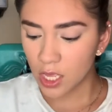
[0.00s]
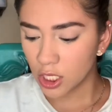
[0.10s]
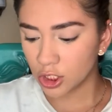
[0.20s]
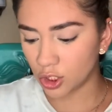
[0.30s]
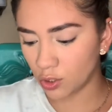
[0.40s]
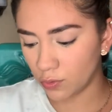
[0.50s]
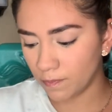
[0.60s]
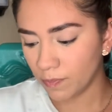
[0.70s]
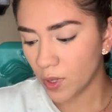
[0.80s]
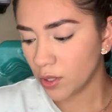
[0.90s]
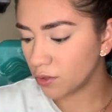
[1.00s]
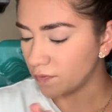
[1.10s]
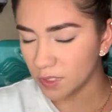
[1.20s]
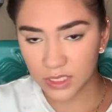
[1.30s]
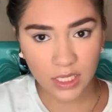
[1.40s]
So the
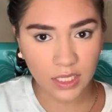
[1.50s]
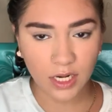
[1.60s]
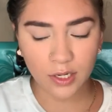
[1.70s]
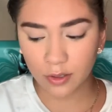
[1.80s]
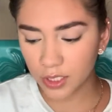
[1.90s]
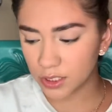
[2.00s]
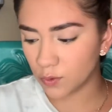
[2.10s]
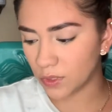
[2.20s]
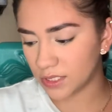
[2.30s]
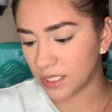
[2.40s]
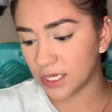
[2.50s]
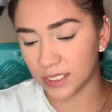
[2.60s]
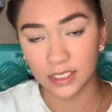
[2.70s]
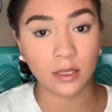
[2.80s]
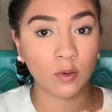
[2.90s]
first thing that I noticed was it is
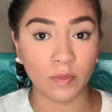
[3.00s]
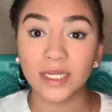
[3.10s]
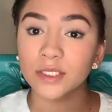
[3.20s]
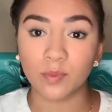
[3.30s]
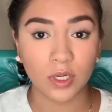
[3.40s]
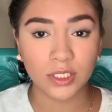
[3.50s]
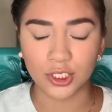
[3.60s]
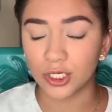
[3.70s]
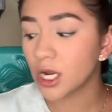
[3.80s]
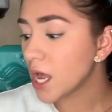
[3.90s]
a luminous bronzer.